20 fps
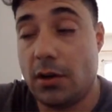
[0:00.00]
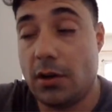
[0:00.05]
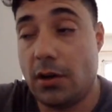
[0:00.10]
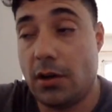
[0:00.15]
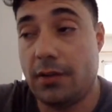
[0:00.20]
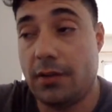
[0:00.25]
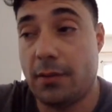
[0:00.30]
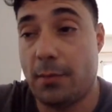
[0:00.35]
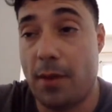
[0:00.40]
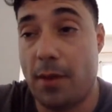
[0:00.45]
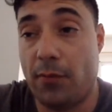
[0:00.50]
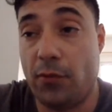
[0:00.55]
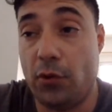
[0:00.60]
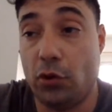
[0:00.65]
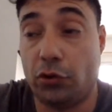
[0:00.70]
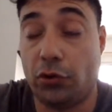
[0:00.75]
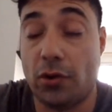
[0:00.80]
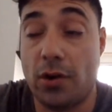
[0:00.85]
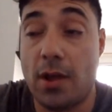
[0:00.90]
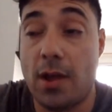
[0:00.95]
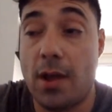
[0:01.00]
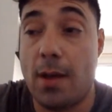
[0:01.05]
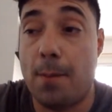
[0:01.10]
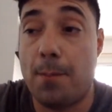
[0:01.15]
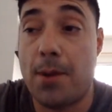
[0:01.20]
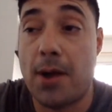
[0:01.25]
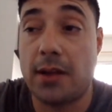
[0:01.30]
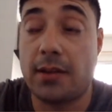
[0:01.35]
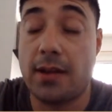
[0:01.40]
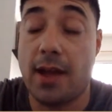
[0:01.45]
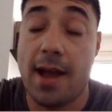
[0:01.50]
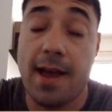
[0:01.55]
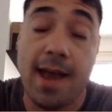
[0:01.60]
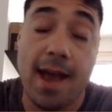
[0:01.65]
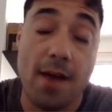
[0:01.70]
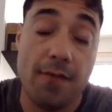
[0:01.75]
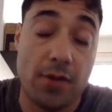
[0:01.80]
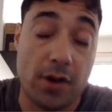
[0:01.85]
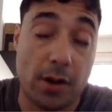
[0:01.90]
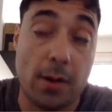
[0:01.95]
It's on my future. But I
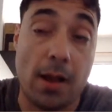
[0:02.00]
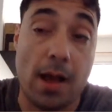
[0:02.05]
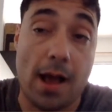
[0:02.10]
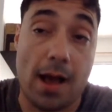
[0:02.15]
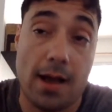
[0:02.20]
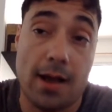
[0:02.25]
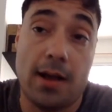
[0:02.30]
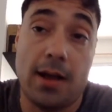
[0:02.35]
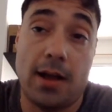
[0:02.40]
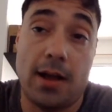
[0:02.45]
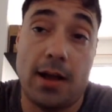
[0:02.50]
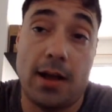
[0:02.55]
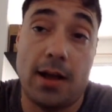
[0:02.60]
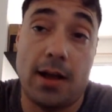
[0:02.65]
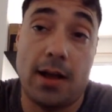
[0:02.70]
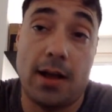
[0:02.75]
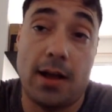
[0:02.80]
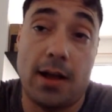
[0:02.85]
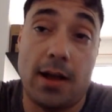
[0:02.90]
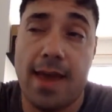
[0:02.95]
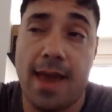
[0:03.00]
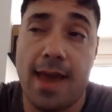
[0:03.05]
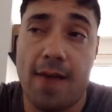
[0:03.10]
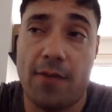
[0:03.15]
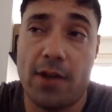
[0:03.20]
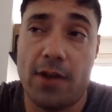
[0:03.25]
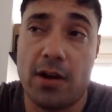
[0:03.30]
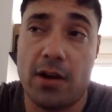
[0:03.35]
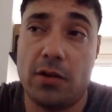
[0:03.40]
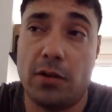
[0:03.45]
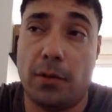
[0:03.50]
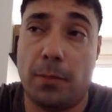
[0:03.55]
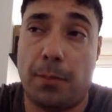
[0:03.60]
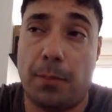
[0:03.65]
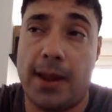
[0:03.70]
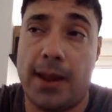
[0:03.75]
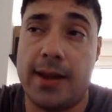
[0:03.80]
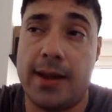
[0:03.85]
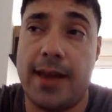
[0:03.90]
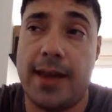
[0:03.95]
have a good
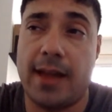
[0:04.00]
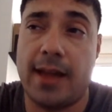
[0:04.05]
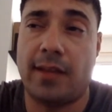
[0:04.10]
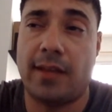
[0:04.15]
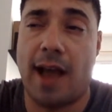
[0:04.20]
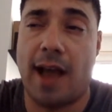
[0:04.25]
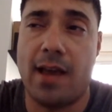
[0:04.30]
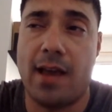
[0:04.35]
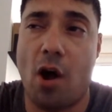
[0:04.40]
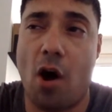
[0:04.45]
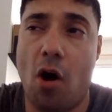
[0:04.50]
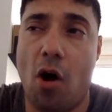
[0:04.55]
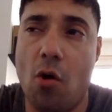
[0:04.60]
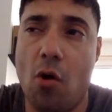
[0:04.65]
plan that I